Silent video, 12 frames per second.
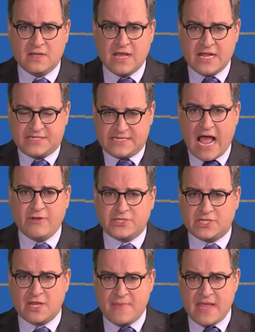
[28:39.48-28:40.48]
It sounds
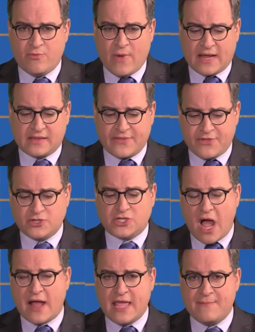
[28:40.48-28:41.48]
to me, Rick, like they're
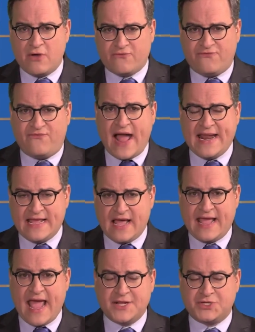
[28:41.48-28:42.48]
talking about fighting
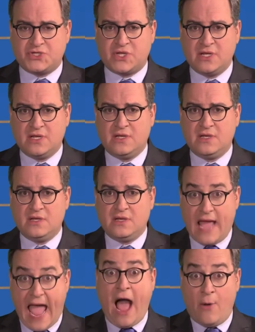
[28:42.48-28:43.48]
against
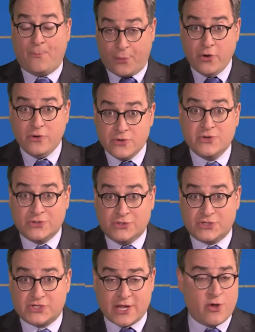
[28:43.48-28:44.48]

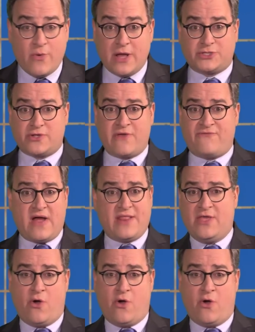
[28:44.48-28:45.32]
Albertans. Like, who else are they fighting?